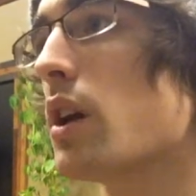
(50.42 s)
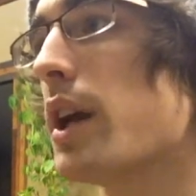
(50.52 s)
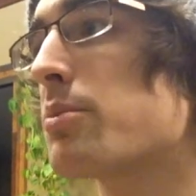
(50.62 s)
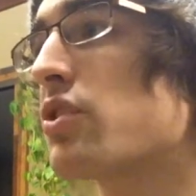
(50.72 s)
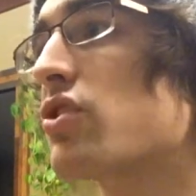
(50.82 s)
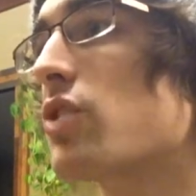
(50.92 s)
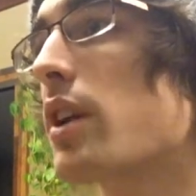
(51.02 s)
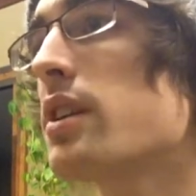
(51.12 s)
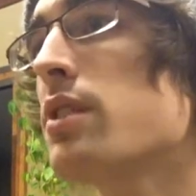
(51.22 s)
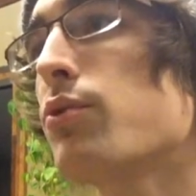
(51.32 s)
am
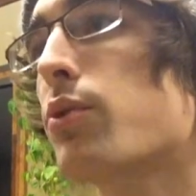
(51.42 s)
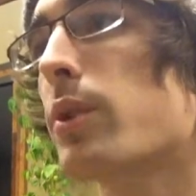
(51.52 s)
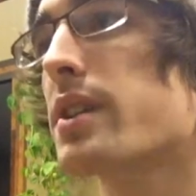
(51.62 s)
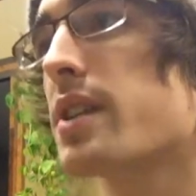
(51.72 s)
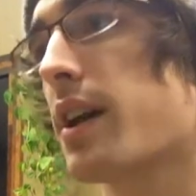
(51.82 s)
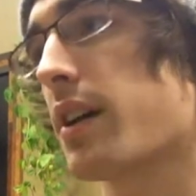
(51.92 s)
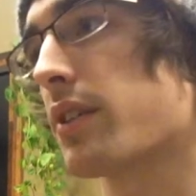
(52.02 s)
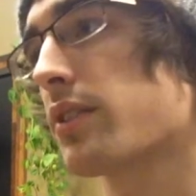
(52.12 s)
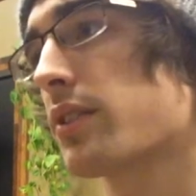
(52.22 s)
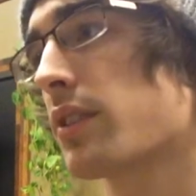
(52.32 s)
studying for a
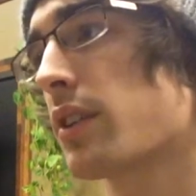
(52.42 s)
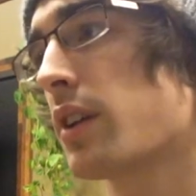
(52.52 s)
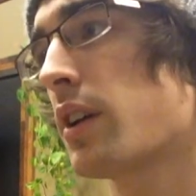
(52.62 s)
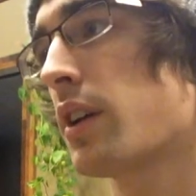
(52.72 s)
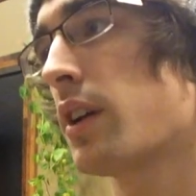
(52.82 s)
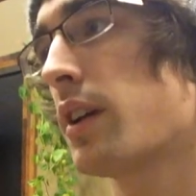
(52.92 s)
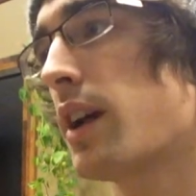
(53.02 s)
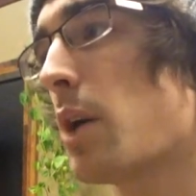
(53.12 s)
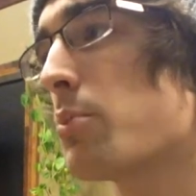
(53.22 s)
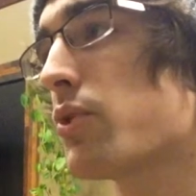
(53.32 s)
test.
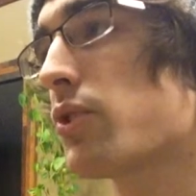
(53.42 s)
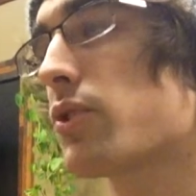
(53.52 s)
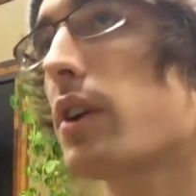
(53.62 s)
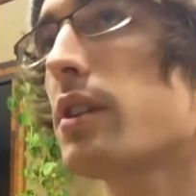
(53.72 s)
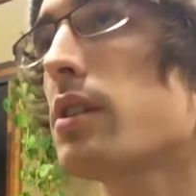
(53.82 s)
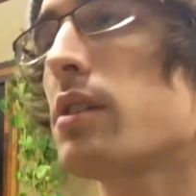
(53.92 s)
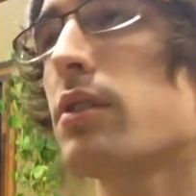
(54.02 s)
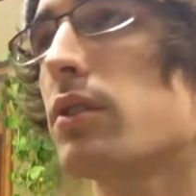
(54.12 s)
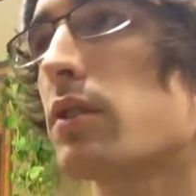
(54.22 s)
I'm studying,